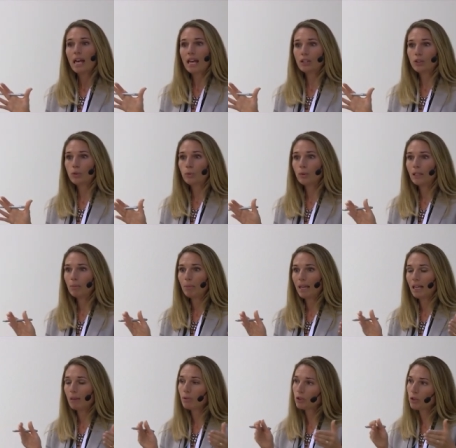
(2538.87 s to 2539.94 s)
and to really be
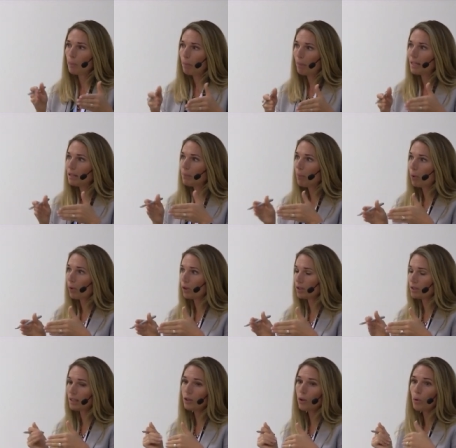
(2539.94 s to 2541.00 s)
able to
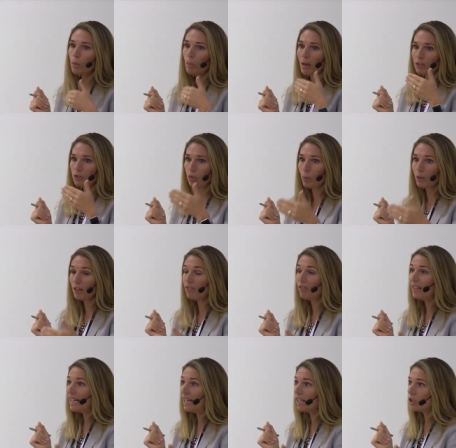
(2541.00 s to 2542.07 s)
pinpoint and going back to what
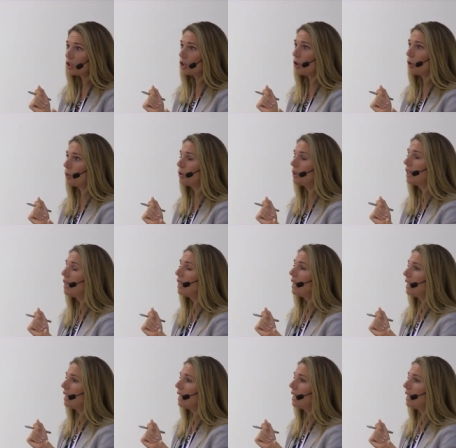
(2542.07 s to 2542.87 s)
Ville showed